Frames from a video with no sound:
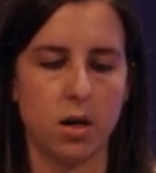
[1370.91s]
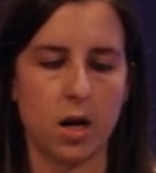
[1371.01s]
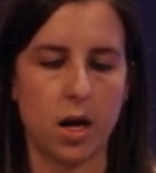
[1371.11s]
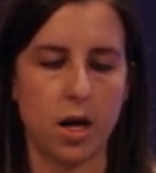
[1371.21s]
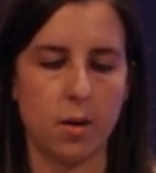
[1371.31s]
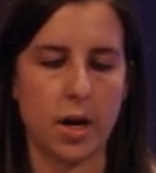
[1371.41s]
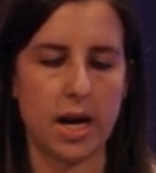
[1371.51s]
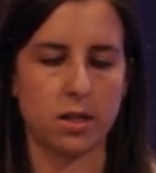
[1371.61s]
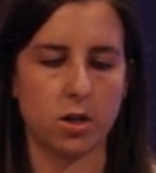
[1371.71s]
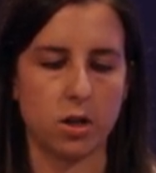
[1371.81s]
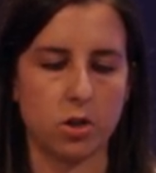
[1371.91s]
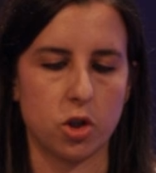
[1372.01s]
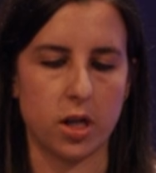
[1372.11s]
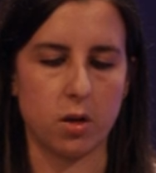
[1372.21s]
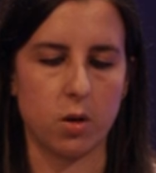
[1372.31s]
and pass it our
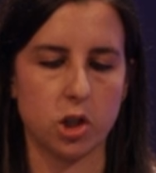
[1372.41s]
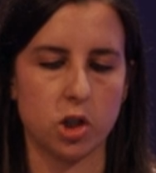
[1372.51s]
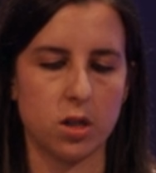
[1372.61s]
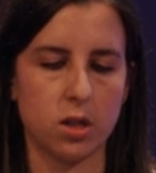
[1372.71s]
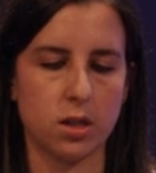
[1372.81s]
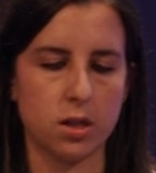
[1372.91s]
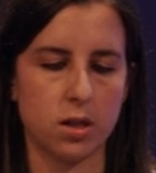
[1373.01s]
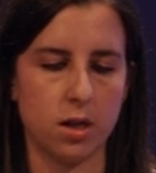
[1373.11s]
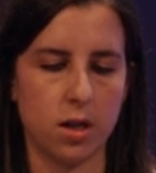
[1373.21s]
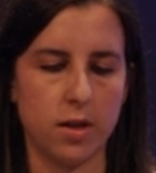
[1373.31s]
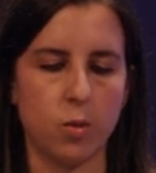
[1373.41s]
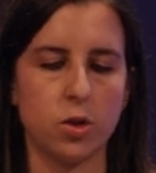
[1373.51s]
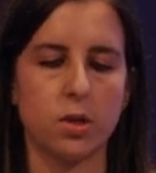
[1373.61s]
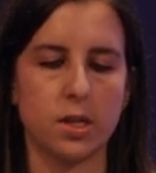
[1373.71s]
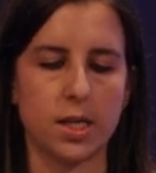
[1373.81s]
train questions. And then we'll
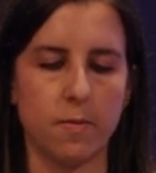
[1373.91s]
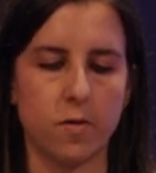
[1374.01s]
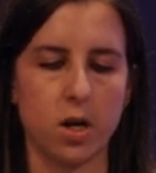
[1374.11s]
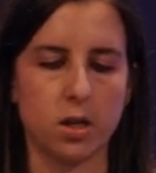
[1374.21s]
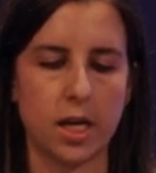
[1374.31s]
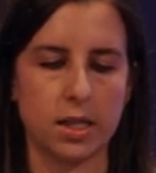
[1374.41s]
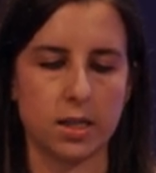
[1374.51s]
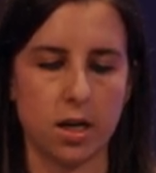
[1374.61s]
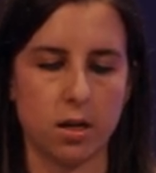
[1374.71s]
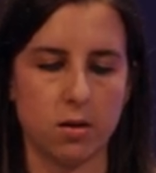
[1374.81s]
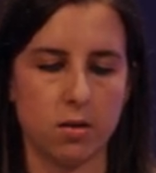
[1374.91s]
do the same for our test set.